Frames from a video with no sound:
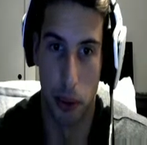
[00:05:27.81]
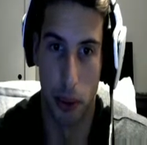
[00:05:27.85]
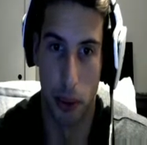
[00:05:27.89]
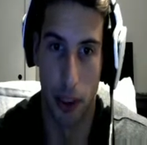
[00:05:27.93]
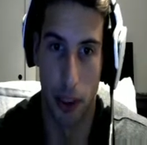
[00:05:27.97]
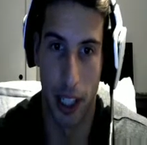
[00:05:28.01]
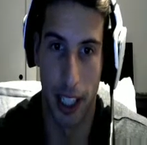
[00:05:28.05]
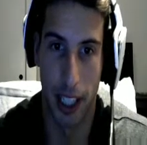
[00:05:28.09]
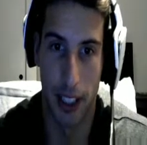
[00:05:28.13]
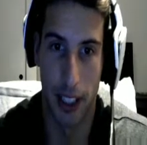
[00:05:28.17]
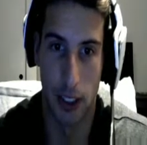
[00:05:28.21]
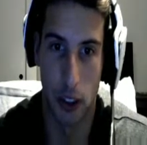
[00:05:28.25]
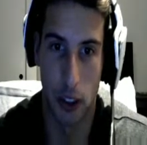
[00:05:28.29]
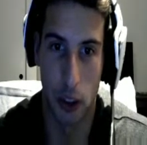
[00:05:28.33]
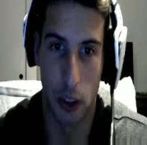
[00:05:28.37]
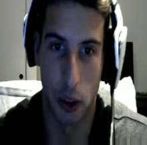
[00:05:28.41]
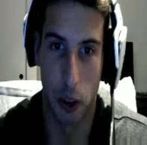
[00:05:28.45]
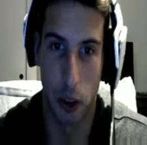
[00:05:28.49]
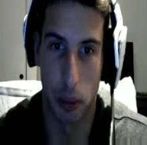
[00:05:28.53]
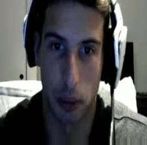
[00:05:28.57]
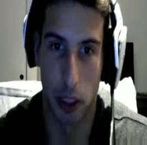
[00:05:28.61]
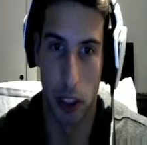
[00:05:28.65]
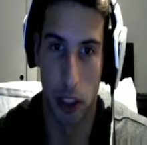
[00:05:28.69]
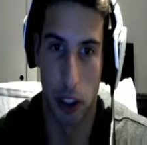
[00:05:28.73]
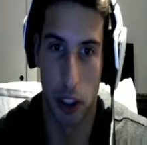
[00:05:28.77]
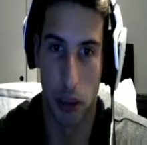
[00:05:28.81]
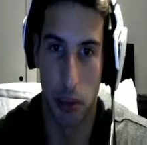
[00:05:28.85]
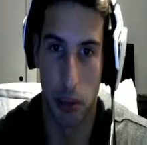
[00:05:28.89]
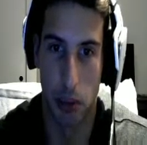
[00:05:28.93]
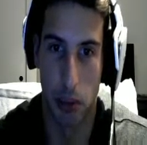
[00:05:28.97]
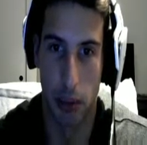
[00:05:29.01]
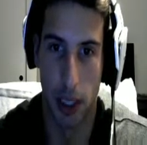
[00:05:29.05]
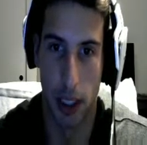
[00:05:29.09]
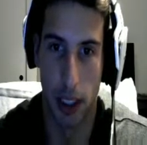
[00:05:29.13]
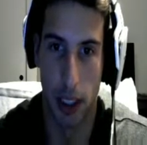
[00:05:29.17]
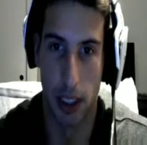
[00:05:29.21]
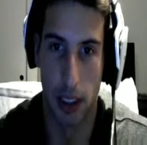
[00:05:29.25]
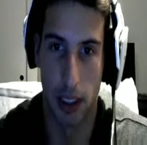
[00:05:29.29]
like so much,
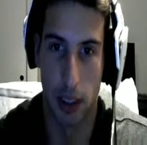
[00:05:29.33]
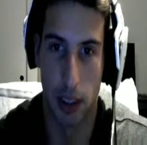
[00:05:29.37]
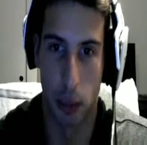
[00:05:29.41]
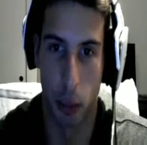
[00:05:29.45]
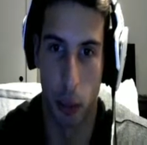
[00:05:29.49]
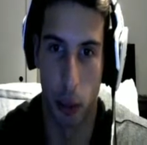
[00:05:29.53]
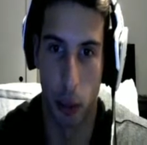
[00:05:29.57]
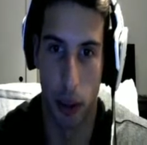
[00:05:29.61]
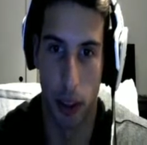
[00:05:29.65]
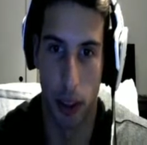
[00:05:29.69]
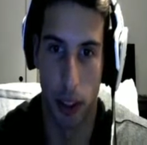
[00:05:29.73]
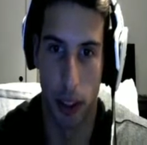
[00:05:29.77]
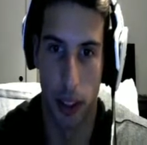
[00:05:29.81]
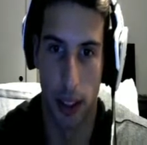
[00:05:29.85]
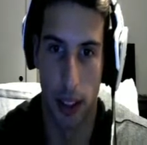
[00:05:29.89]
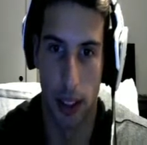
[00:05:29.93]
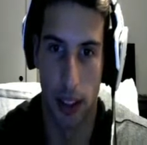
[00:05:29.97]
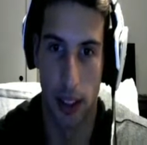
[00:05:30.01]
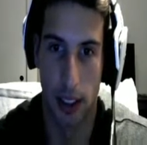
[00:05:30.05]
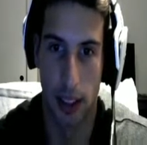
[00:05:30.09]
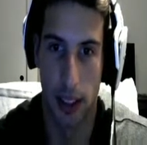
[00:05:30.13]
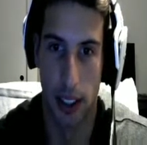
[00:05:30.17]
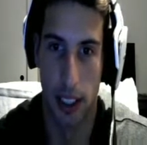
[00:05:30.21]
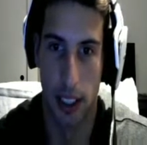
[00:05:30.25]
but it's worth it.